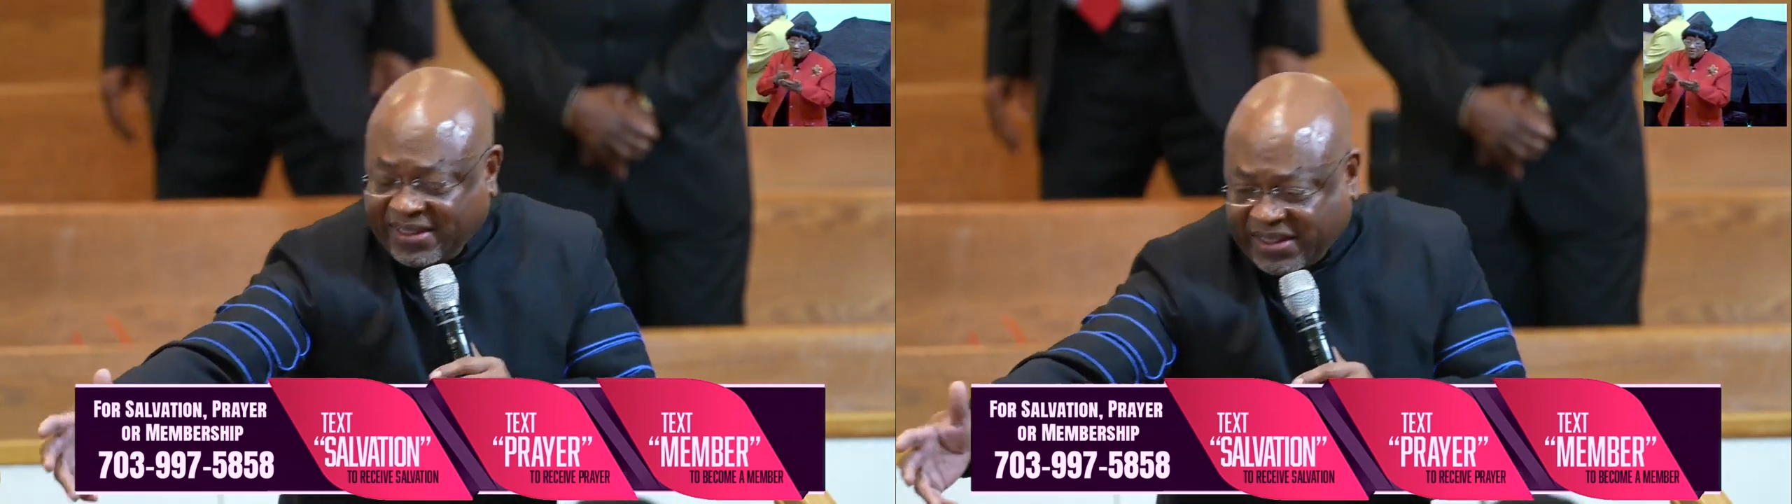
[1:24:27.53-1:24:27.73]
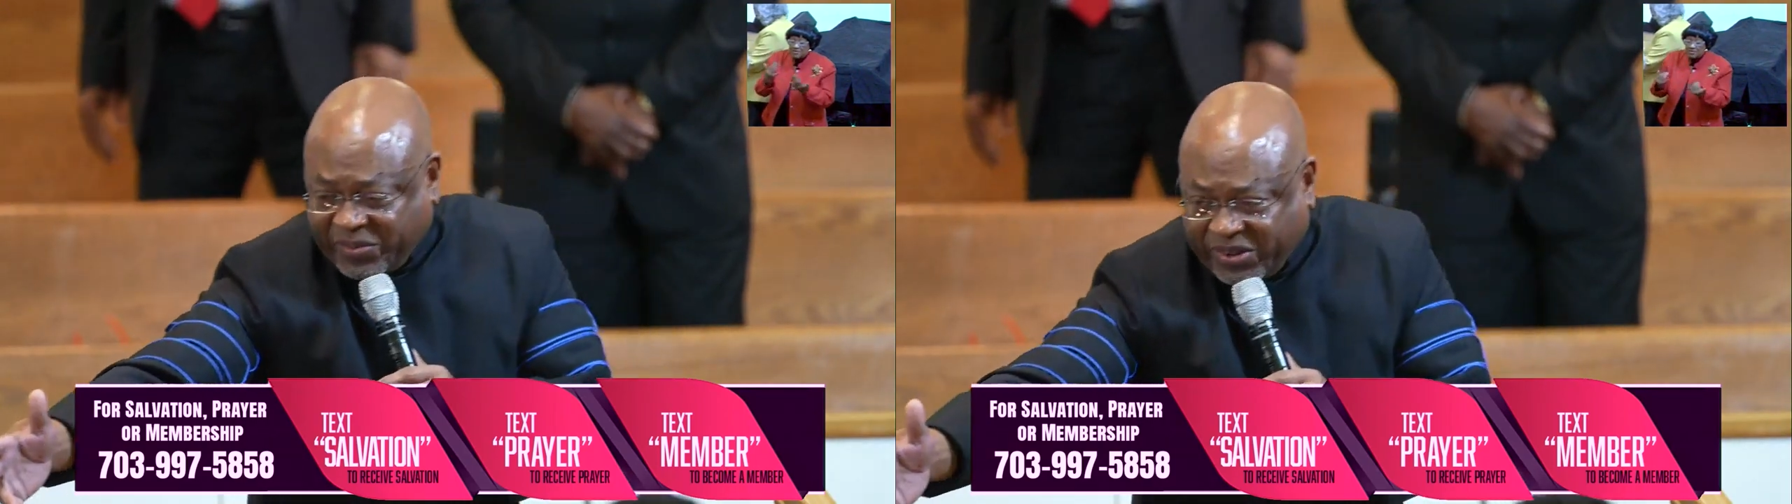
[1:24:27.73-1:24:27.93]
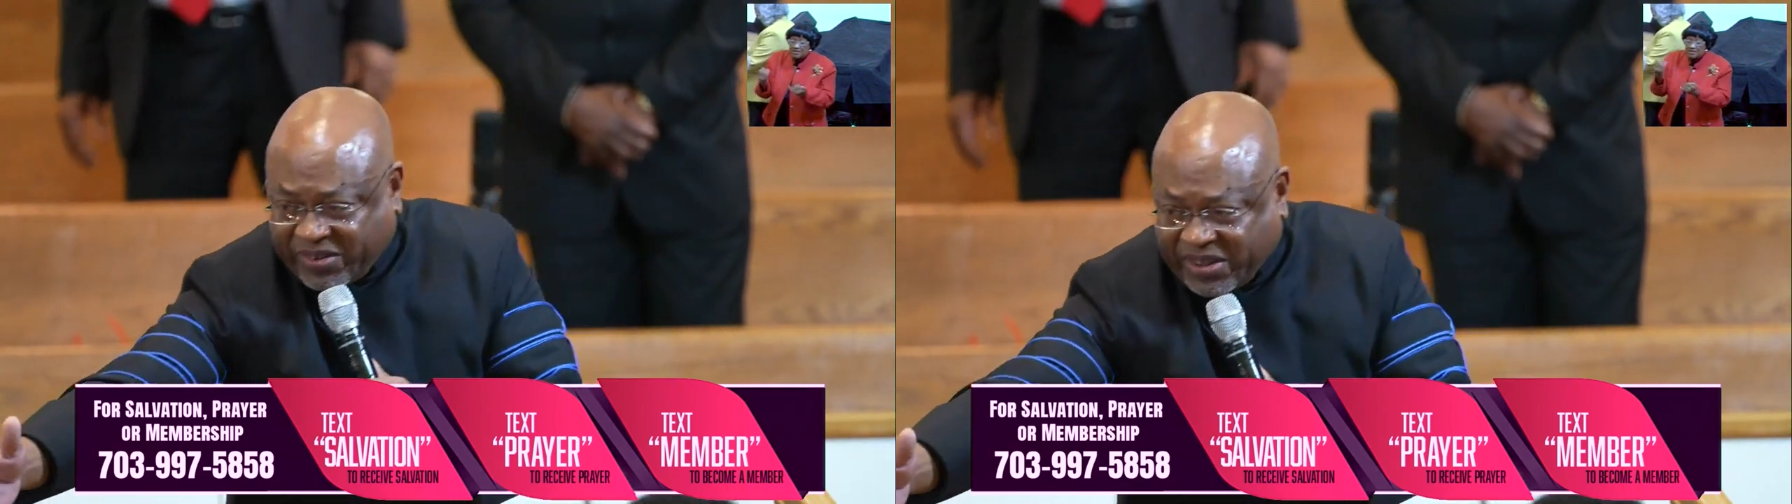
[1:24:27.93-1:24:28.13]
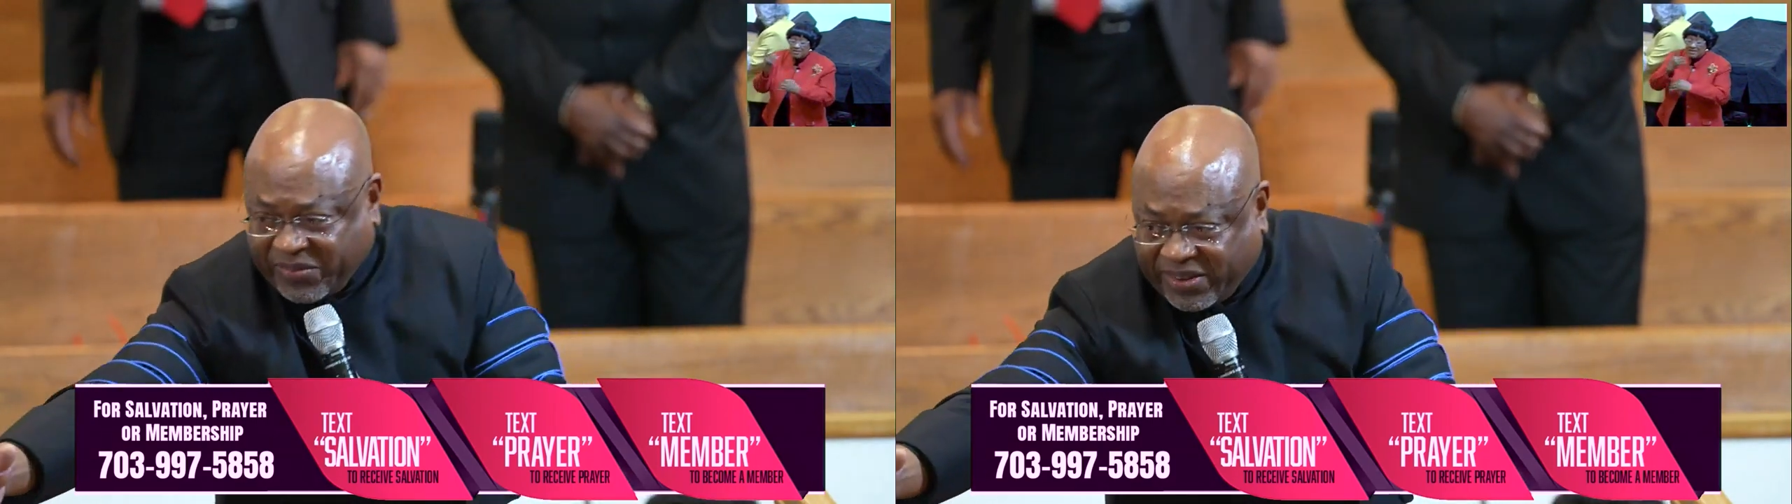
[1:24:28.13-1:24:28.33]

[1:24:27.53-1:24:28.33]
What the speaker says: Come on, come